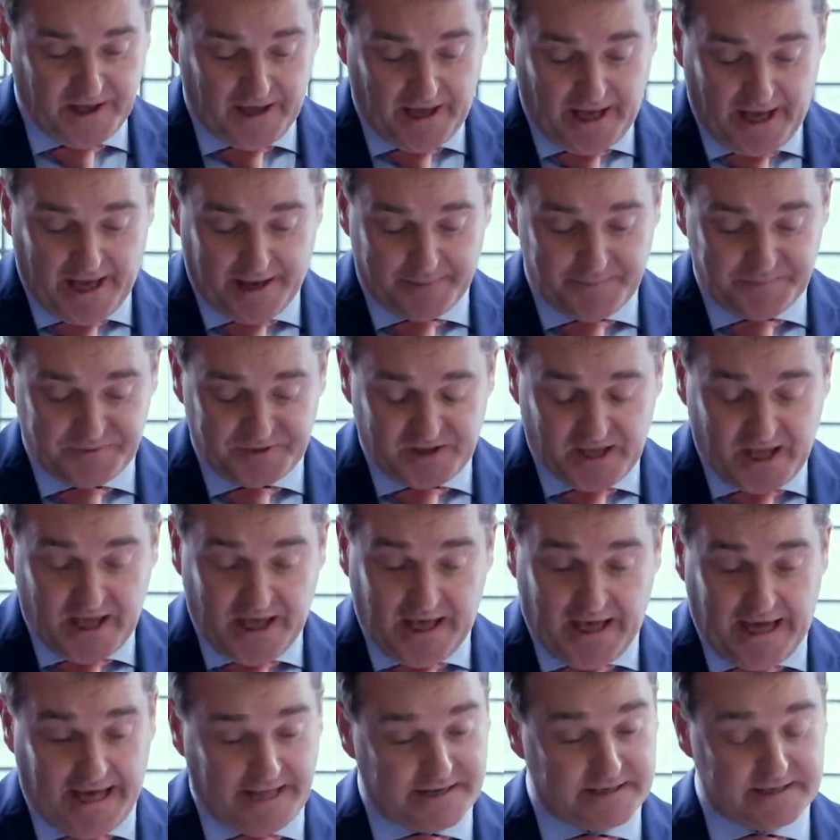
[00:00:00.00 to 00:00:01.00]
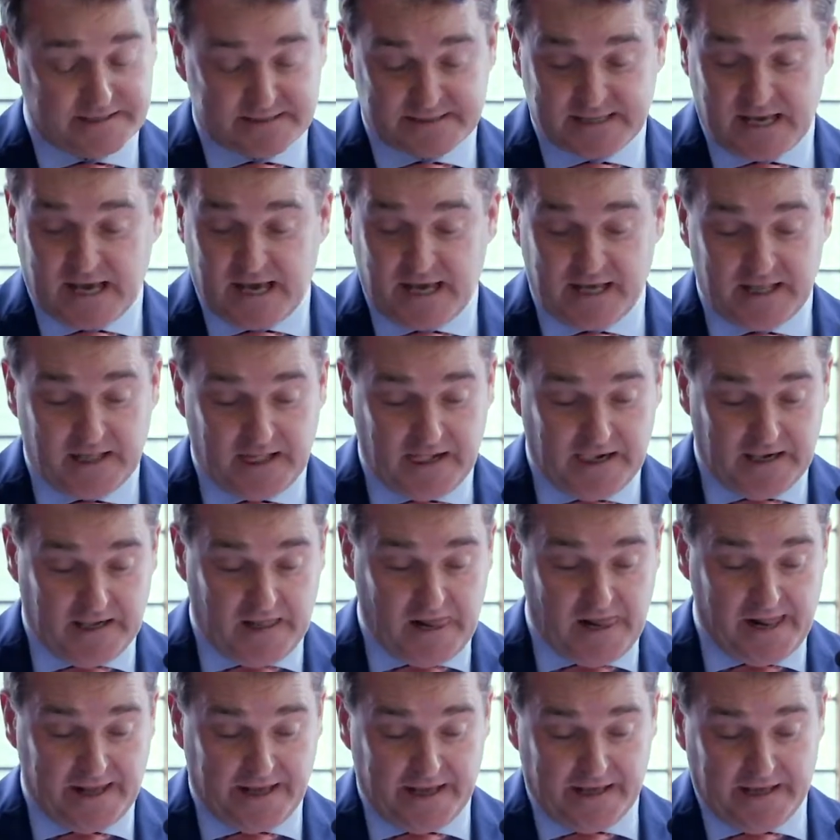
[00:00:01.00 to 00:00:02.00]
And
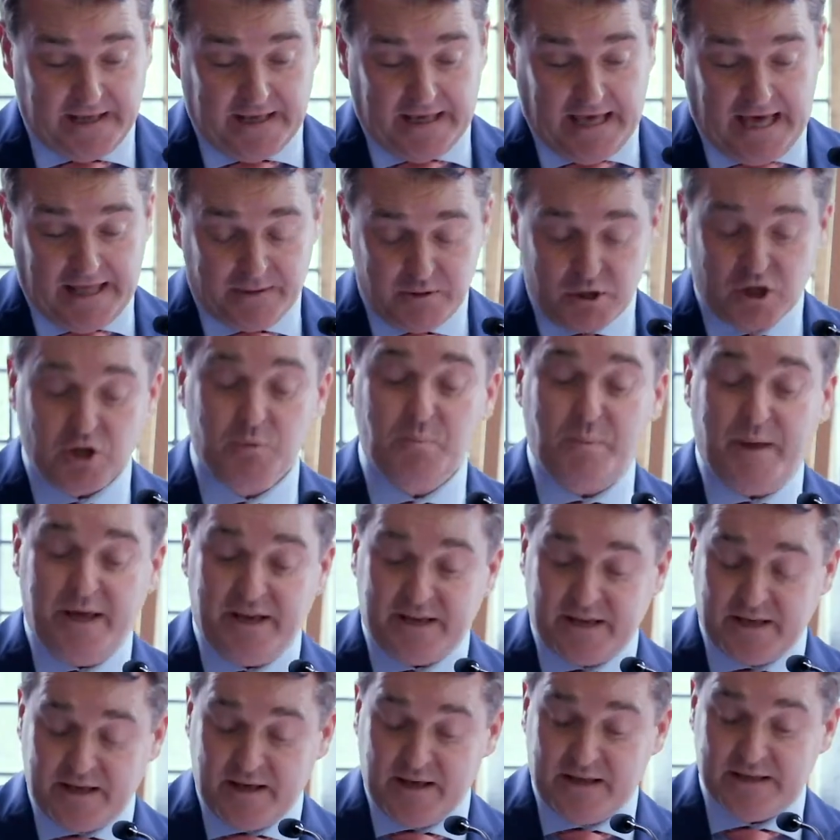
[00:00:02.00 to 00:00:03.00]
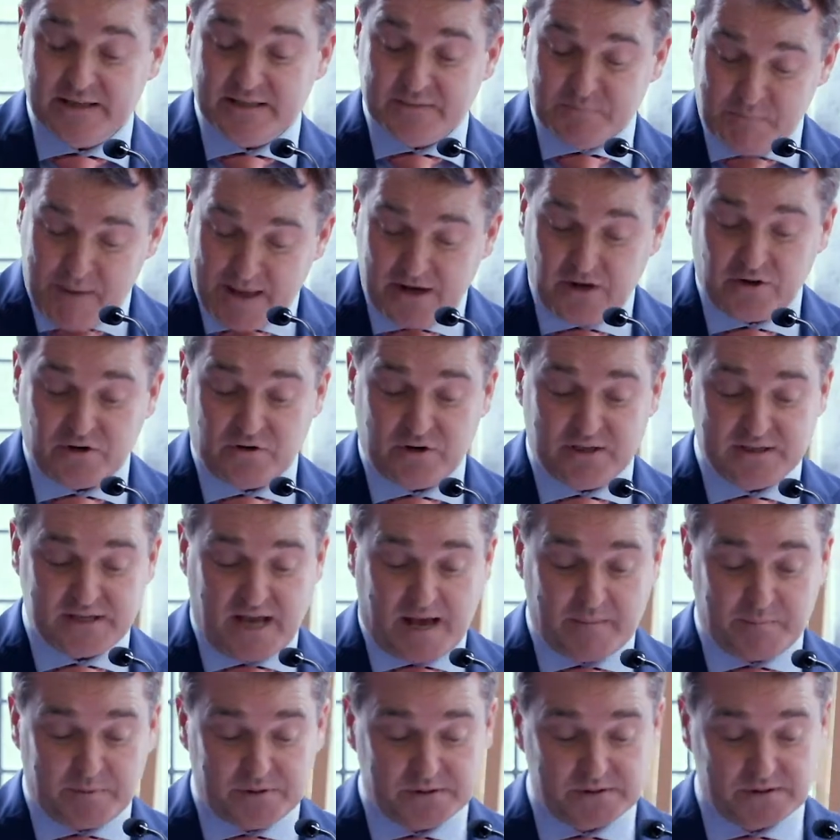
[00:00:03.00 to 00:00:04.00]
you can pick many other
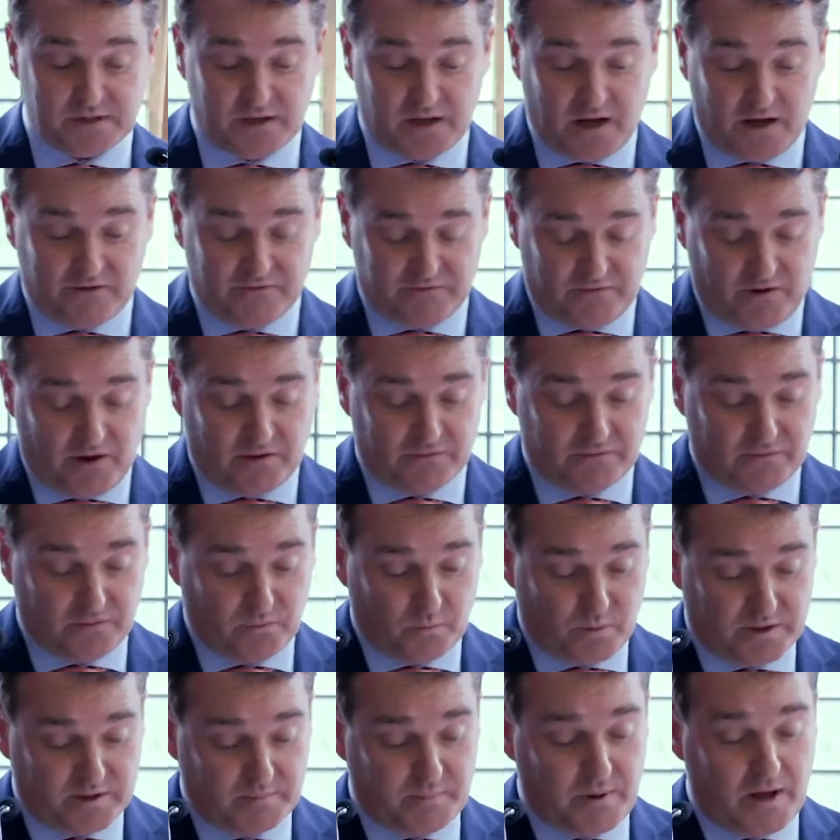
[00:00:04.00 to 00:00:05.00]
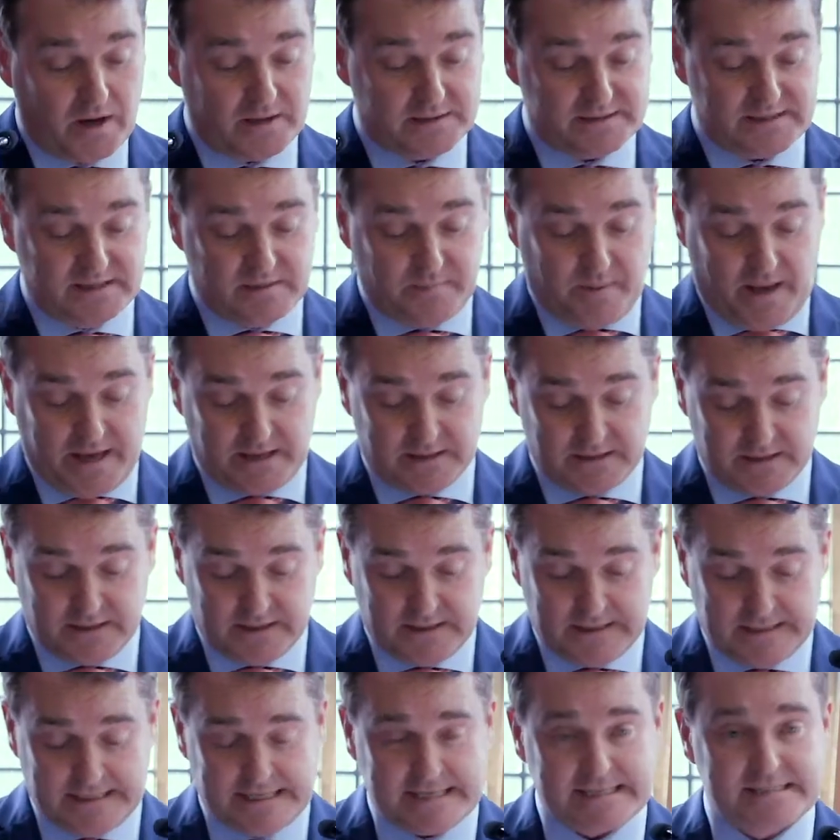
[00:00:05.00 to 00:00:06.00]
examples of where the policy debate
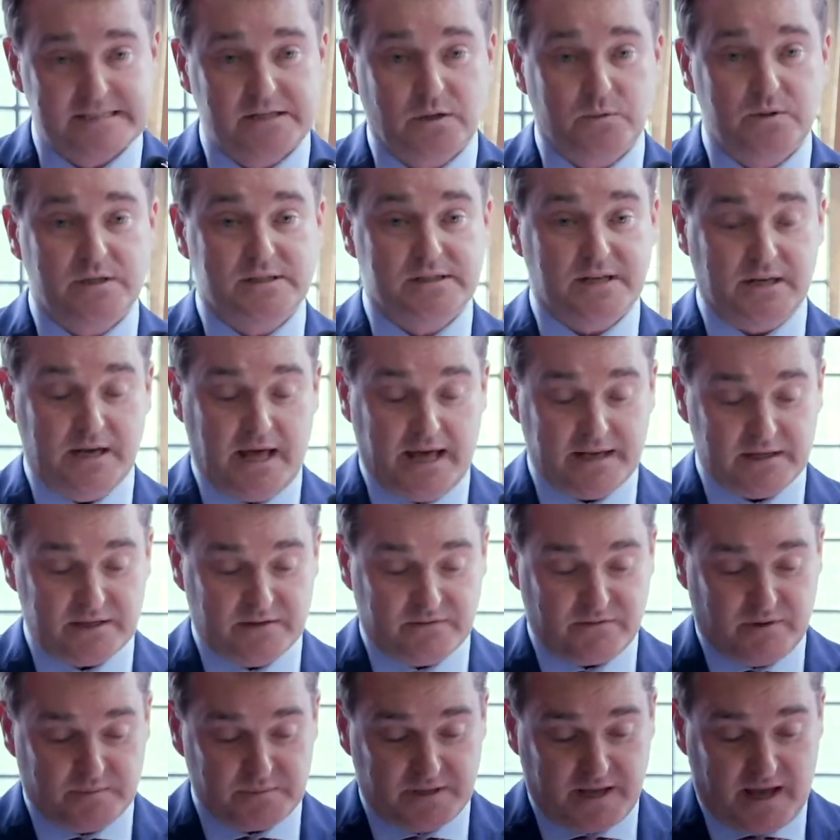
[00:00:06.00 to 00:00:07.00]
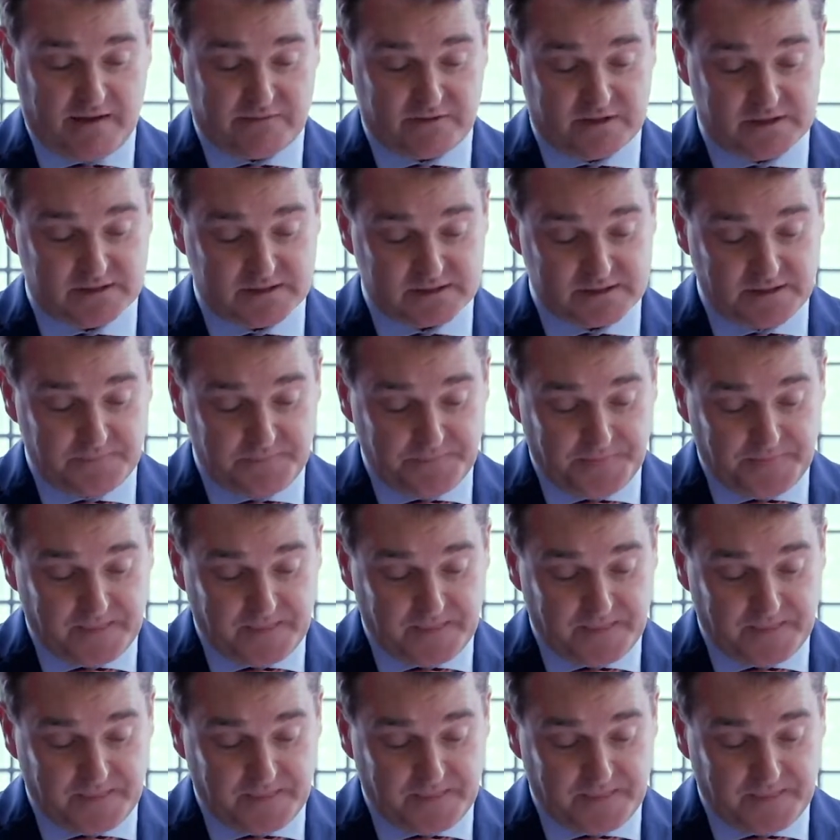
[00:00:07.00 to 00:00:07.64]
is so disconnected from the evidence.